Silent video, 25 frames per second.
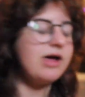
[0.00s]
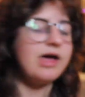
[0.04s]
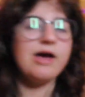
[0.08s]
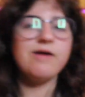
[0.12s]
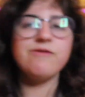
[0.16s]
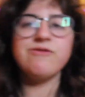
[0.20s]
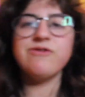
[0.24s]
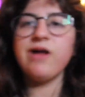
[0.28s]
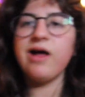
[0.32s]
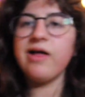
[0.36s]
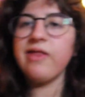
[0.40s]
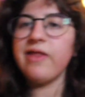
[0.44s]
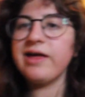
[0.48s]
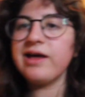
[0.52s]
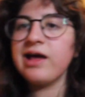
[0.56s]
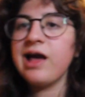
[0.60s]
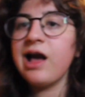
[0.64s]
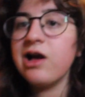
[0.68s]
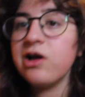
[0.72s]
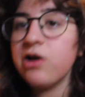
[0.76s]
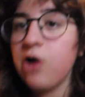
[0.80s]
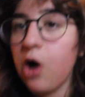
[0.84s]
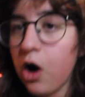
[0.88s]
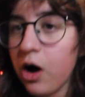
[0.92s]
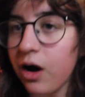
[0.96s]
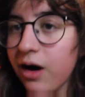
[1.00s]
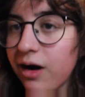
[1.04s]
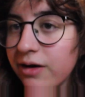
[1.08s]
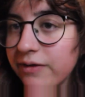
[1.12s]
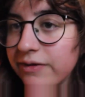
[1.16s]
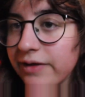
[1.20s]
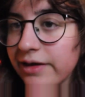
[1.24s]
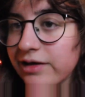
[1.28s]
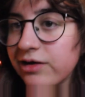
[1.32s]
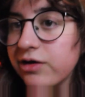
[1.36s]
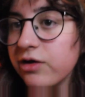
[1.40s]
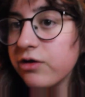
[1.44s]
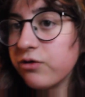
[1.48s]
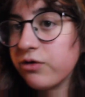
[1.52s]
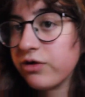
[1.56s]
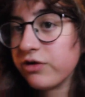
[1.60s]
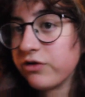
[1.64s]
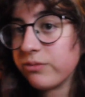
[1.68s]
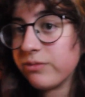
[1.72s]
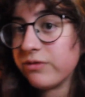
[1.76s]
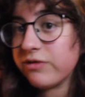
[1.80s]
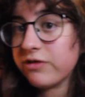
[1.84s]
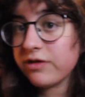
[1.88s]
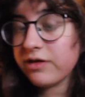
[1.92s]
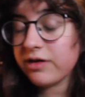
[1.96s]
gift i like got on like
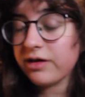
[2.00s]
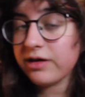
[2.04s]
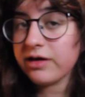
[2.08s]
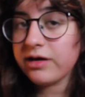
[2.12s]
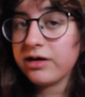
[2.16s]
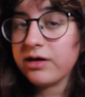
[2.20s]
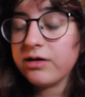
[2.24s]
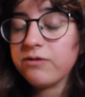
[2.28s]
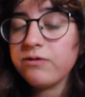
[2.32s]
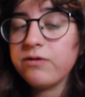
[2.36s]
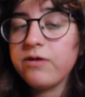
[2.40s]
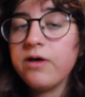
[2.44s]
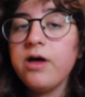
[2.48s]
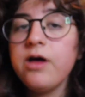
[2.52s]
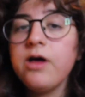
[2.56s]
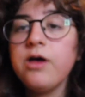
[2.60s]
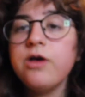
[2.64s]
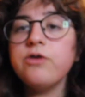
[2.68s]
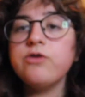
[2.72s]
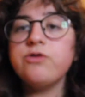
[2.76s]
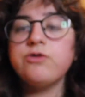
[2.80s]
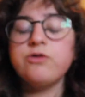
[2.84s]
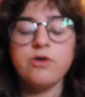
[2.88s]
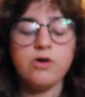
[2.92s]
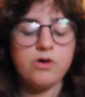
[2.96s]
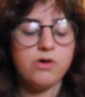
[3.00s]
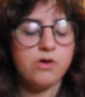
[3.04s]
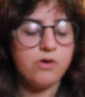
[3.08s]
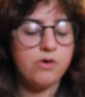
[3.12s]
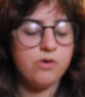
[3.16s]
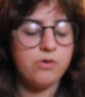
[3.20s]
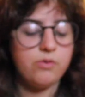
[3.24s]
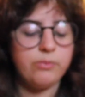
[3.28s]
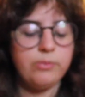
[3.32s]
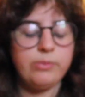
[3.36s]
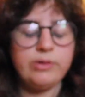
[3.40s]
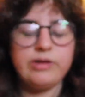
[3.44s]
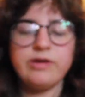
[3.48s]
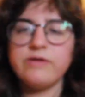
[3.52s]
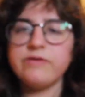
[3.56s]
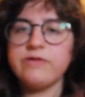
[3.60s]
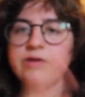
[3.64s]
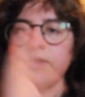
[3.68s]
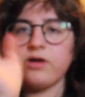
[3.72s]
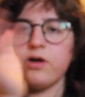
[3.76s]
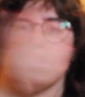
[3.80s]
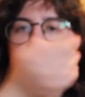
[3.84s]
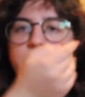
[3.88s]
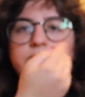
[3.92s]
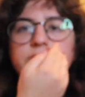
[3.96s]
christmas eve so because
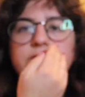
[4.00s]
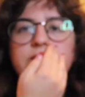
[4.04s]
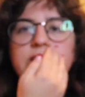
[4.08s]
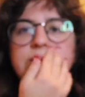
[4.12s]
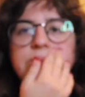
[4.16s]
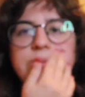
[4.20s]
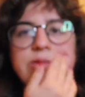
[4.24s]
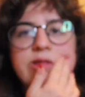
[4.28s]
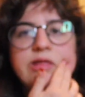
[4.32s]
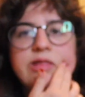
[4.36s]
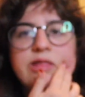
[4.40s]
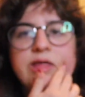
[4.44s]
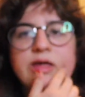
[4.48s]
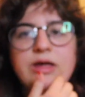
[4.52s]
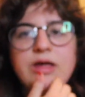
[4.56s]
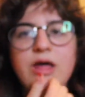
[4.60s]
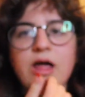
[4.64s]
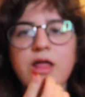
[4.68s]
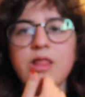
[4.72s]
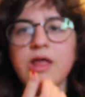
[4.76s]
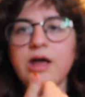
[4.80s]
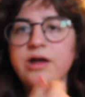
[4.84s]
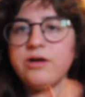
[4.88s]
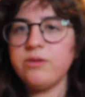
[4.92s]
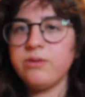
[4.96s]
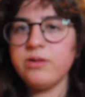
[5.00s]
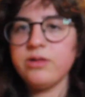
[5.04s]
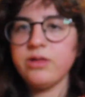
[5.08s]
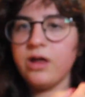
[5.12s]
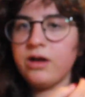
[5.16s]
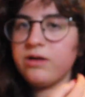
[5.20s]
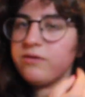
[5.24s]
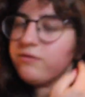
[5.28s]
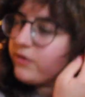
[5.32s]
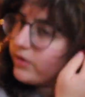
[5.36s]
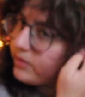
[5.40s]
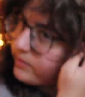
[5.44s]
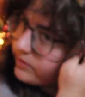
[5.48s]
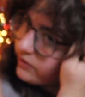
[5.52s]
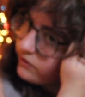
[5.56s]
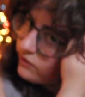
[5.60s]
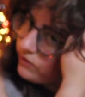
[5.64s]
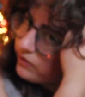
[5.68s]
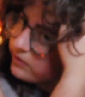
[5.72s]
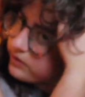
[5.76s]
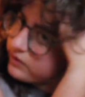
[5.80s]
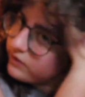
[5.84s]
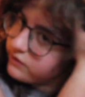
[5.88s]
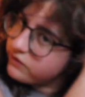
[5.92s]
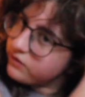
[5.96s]
like our family like oh i know a lot of families
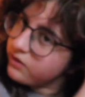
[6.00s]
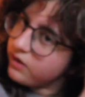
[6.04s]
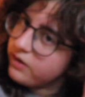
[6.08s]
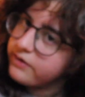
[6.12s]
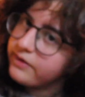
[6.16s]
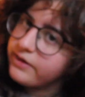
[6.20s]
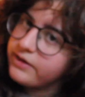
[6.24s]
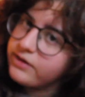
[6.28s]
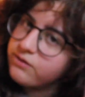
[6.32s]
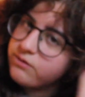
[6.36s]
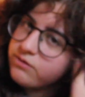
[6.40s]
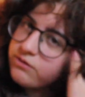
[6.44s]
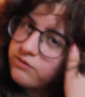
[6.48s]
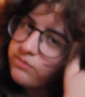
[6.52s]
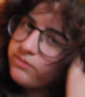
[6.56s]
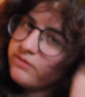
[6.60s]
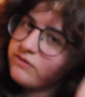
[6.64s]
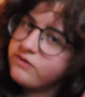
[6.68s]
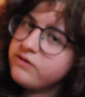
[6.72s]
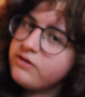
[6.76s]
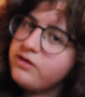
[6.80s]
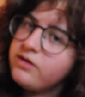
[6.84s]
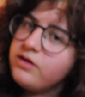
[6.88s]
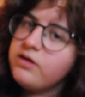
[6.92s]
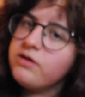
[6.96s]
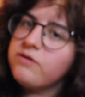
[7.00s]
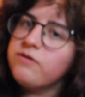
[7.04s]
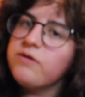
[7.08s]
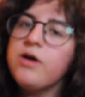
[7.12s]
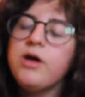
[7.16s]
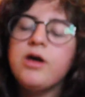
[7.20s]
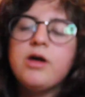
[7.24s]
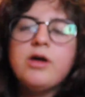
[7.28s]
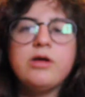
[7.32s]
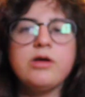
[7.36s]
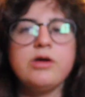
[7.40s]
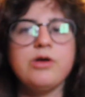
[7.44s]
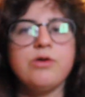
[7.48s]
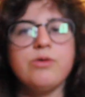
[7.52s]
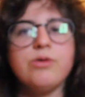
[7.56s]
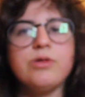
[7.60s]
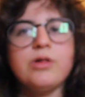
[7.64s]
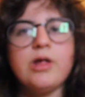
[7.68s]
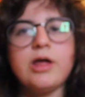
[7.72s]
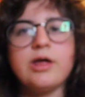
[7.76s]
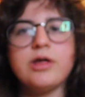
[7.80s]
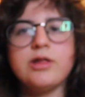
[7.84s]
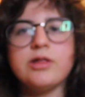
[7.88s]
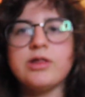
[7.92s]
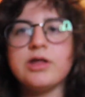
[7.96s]
do this on like christmas eve you'll
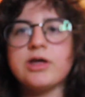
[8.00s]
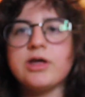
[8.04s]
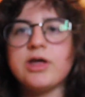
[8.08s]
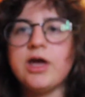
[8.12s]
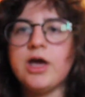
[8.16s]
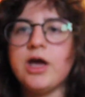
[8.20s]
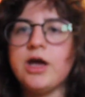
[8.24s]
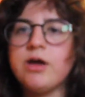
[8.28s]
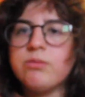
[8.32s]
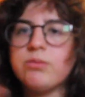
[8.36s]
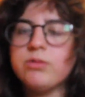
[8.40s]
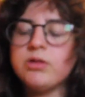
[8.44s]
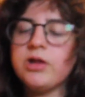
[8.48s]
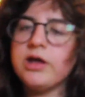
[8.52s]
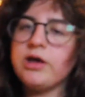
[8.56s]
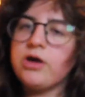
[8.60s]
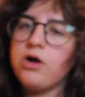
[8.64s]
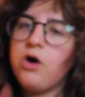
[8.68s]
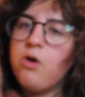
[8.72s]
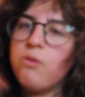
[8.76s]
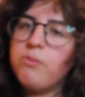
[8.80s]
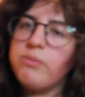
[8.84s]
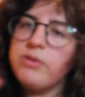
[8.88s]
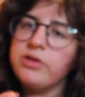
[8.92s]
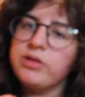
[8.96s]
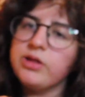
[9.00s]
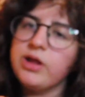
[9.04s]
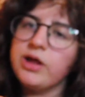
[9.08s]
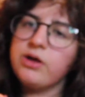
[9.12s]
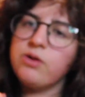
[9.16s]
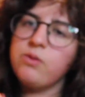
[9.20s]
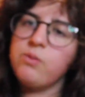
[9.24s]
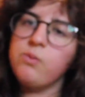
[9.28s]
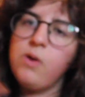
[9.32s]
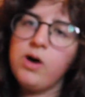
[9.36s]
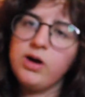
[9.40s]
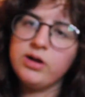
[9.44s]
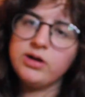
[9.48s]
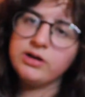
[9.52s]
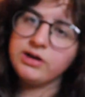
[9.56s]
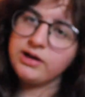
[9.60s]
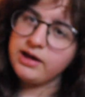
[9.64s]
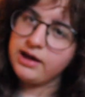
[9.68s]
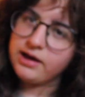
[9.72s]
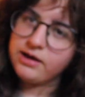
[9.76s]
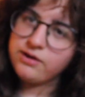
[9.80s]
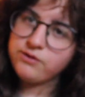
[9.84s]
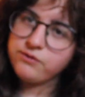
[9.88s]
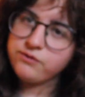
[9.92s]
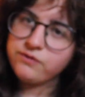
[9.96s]
like the kid will like open like one
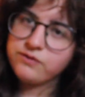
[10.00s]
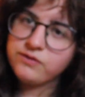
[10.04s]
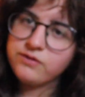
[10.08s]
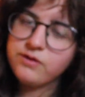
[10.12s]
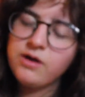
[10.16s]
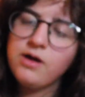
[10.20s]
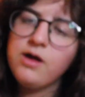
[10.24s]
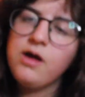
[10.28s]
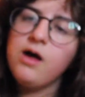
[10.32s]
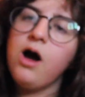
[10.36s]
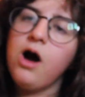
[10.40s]
gift